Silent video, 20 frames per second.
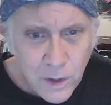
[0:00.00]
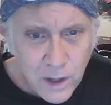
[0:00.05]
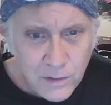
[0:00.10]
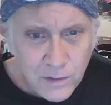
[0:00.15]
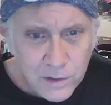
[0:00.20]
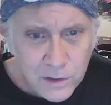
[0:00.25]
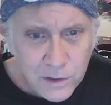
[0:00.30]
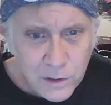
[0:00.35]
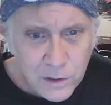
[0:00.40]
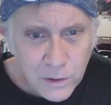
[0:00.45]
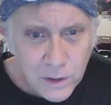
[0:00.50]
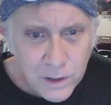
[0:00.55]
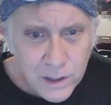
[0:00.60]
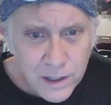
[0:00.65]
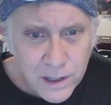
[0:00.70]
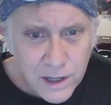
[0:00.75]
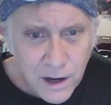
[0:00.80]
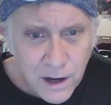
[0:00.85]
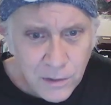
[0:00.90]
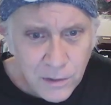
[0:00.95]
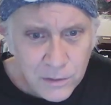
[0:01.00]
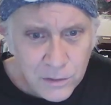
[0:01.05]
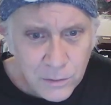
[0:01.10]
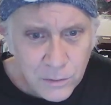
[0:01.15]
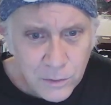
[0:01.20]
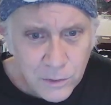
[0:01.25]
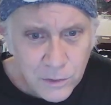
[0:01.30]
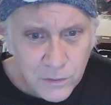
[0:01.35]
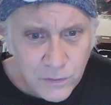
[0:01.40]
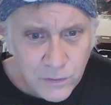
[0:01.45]
The UN Security
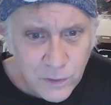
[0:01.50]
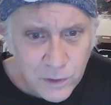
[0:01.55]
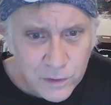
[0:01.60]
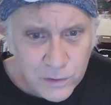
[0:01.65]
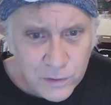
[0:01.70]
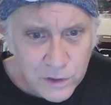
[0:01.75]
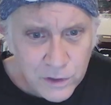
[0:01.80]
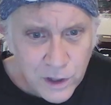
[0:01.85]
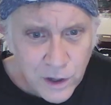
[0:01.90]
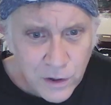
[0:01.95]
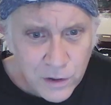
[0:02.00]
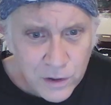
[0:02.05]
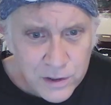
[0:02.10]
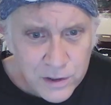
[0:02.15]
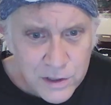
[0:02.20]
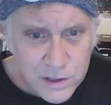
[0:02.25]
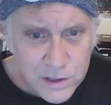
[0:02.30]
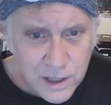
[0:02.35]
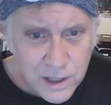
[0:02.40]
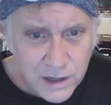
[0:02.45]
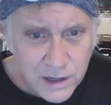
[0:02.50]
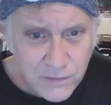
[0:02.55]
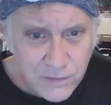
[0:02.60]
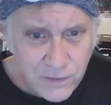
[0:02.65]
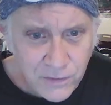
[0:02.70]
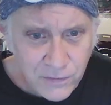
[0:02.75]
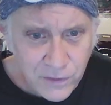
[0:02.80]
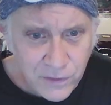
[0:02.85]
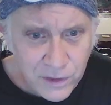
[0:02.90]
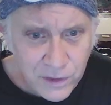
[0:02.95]
Council was forced to go to
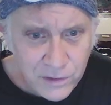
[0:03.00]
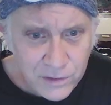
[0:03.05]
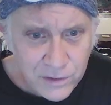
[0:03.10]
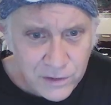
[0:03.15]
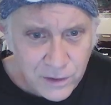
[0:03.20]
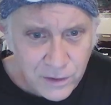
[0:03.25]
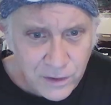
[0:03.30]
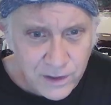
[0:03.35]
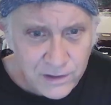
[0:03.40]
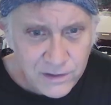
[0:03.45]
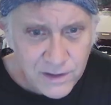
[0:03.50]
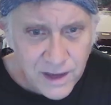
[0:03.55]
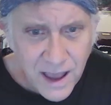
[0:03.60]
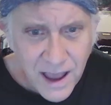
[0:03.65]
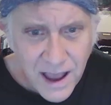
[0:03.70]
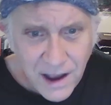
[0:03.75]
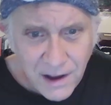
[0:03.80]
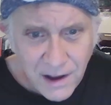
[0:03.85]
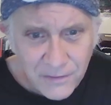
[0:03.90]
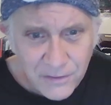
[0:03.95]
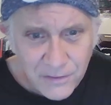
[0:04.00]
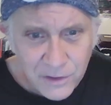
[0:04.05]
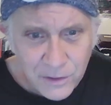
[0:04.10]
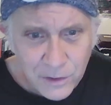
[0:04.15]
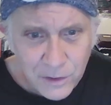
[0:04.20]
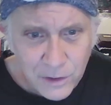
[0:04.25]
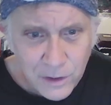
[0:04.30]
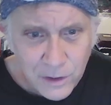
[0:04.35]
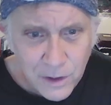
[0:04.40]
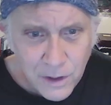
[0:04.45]
Geneva for these hearings
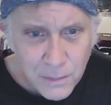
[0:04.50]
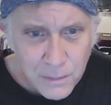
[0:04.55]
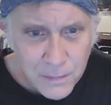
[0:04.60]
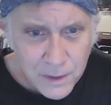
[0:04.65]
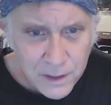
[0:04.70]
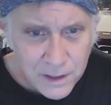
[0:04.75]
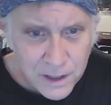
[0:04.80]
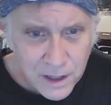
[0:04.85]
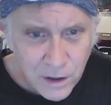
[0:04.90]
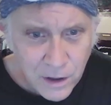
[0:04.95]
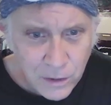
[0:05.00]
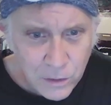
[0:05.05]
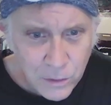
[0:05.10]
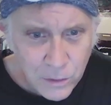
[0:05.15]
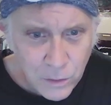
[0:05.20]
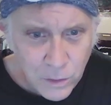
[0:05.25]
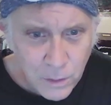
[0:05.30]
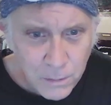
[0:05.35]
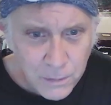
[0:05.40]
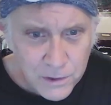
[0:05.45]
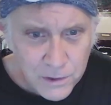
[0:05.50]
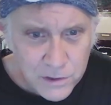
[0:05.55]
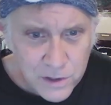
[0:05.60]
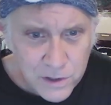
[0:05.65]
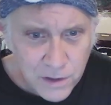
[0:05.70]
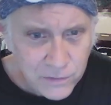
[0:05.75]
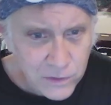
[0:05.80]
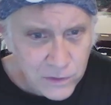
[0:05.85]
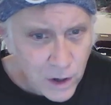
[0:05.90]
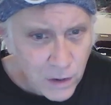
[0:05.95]
after Mikhail
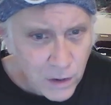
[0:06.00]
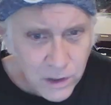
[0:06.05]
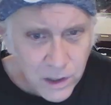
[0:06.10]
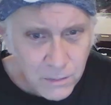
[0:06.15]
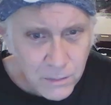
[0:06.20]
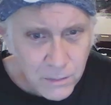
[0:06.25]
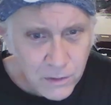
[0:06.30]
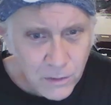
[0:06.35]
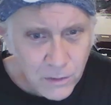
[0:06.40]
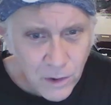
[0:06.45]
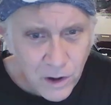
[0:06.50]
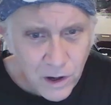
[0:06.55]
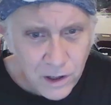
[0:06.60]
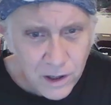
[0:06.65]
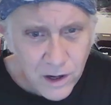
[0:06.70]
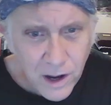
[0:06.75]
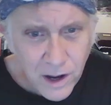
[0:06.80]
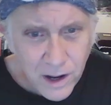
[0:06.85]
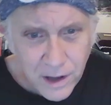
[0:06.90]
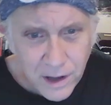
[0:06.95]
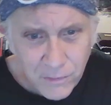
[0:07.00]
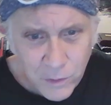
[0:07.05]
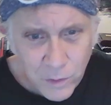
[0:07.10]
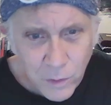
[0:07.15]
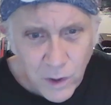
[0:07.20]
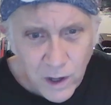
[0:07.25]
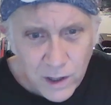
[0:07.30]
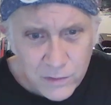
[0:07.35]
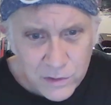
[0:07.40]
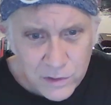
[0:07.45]
Gorbachev. Don't get me wrong,
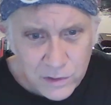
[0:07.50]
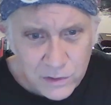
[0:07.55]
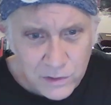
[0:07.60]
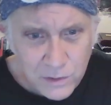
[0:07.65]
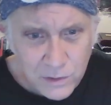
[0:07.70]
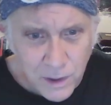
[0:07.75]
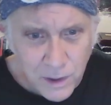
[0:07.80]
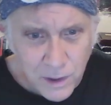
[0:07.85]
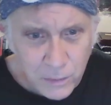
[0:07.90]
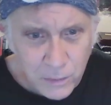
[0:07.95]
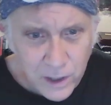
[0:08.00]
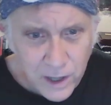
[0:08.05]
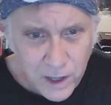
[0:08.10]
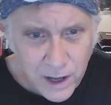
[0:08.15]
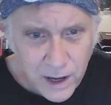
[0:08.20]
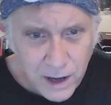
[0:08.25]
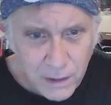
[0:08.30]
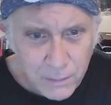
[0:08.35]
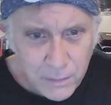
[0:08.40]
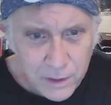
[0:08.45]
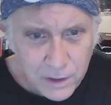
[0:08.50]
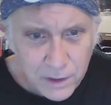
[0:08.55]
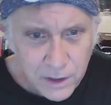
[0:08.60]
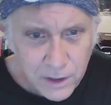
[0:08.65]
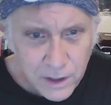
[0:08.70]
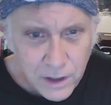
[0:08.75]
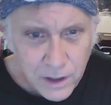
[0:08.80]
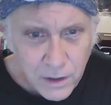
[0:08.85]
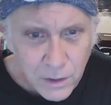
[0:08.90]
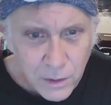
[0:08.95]
I have questions about what
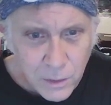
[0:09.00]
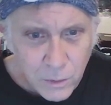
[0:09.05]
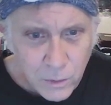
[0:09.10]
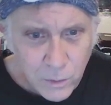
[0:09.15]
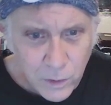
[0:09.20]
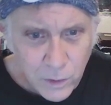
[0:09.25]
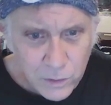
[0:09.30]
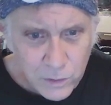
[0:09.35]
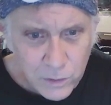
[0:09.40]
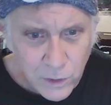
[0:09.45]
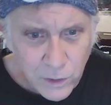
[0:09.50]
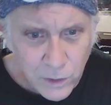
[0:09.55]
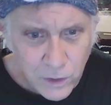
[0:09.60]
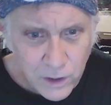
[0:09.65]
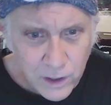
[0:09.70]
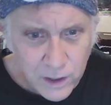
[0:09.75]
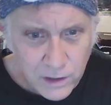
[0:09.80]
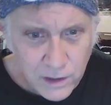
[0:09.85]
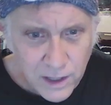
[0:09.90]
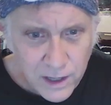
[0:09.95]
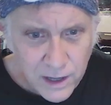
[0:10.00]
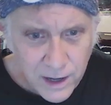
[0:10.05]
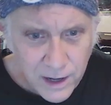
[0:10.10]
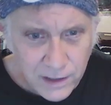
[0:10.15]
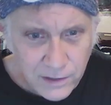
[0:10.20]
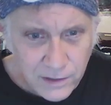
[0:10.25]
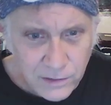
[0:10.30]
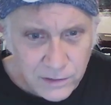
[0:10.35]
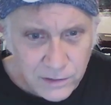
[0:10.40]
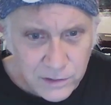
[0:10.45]
happened
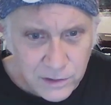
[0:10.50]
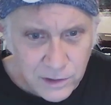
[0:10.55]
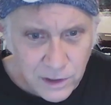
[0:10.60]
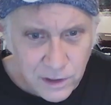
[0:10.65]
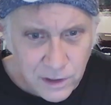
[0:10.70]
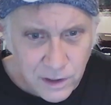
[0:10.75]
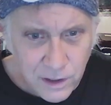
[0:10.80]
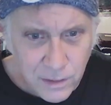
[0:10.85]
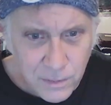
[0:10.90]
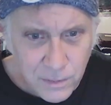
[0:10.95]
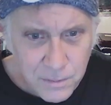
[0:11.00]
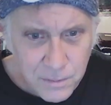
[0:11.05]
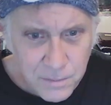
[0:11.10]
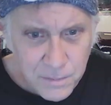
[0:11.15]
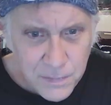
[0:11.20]
during the AIDS